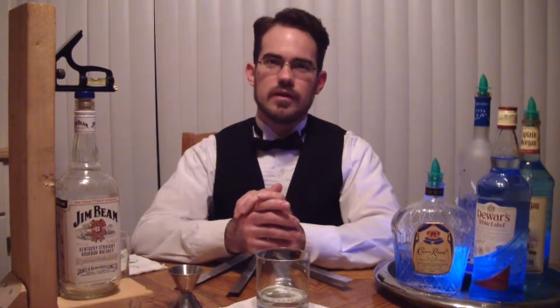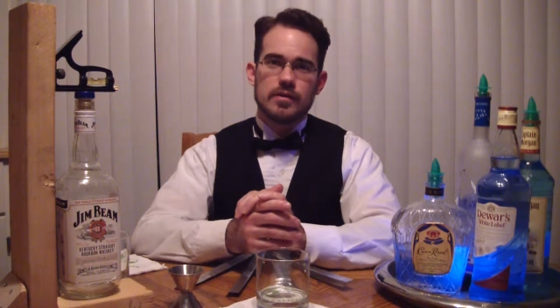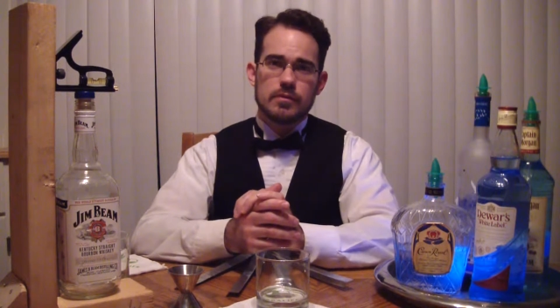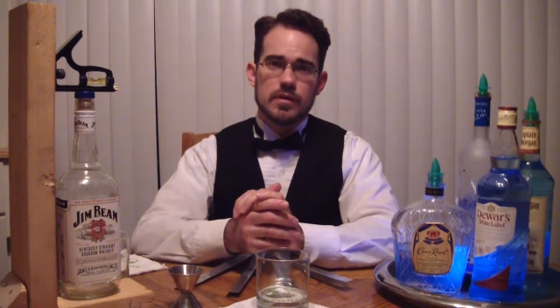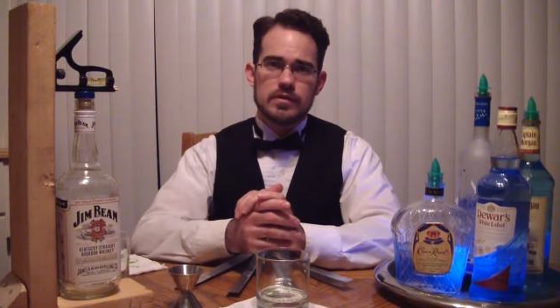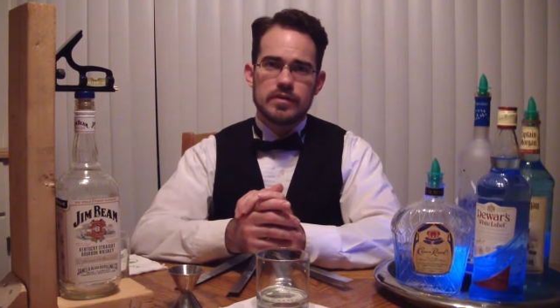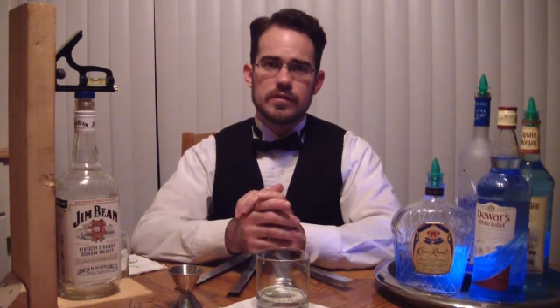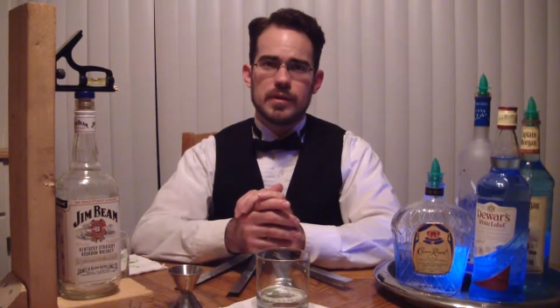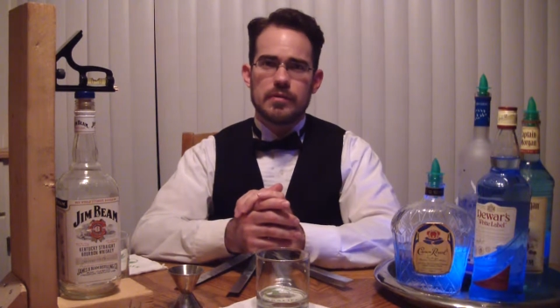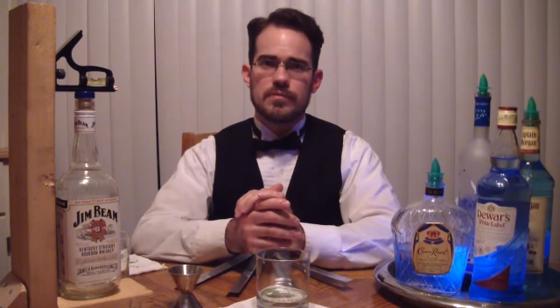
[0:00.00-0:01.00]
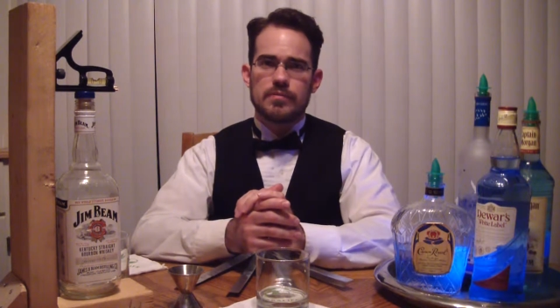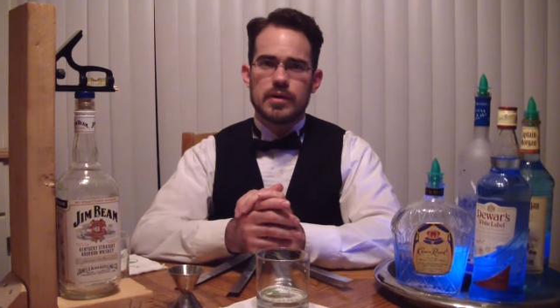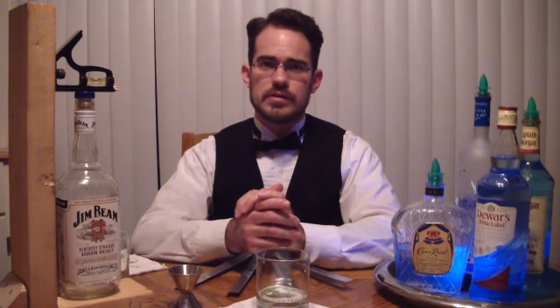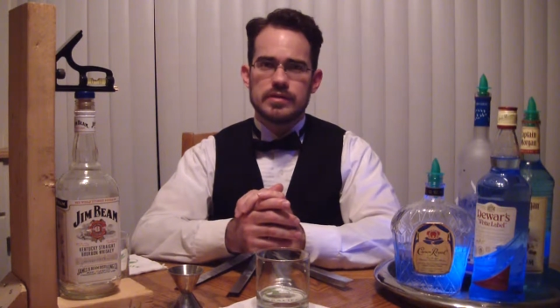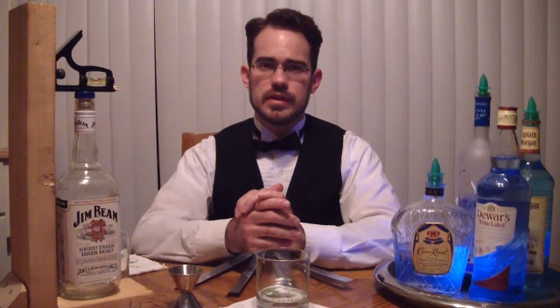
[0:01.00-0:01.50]
as well as giving my
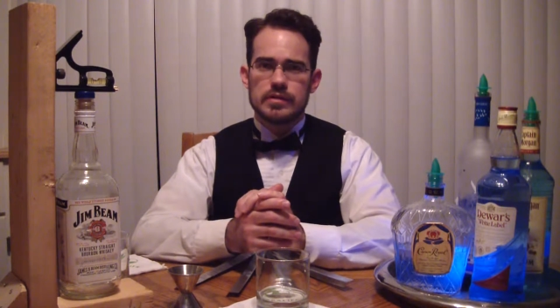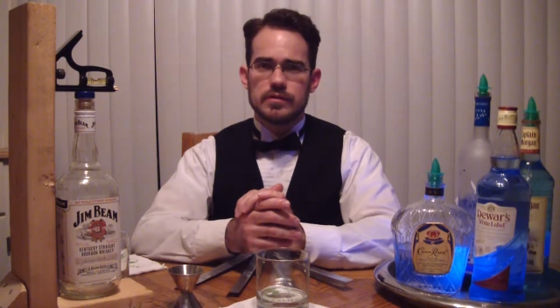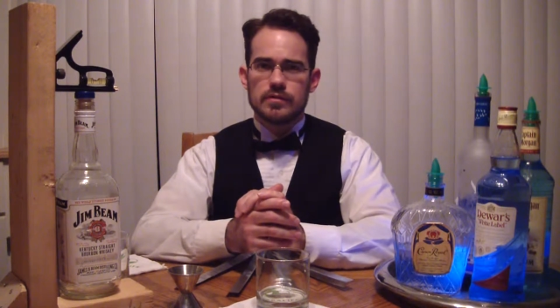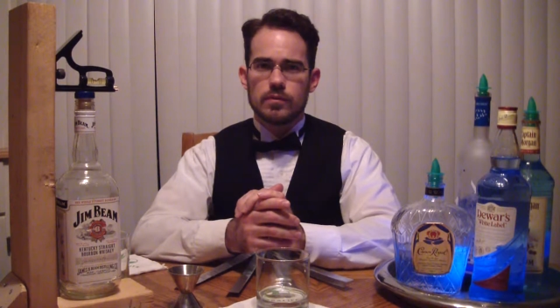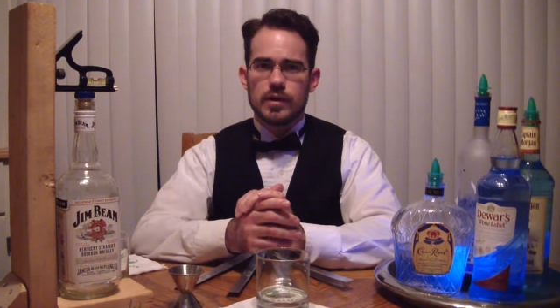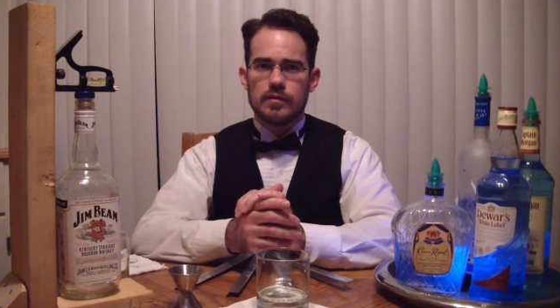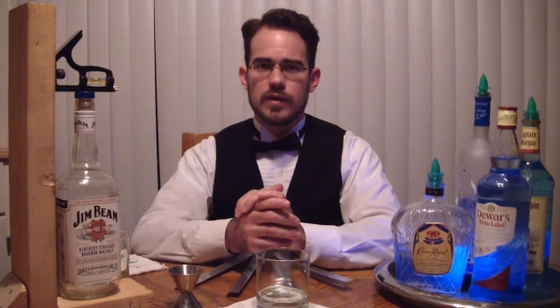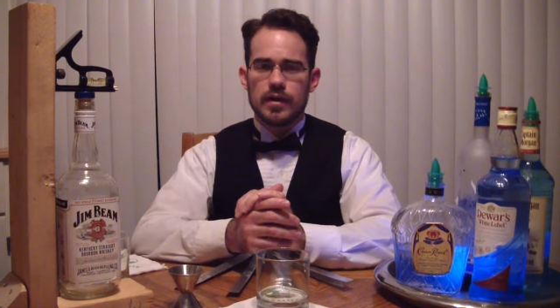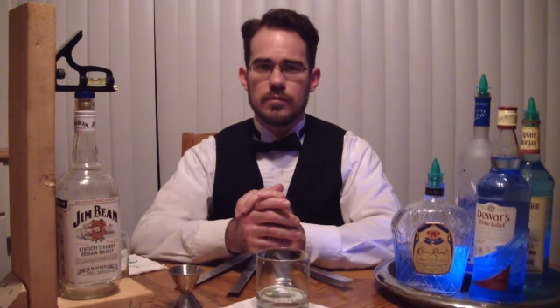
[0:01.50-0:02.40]
presentation for my final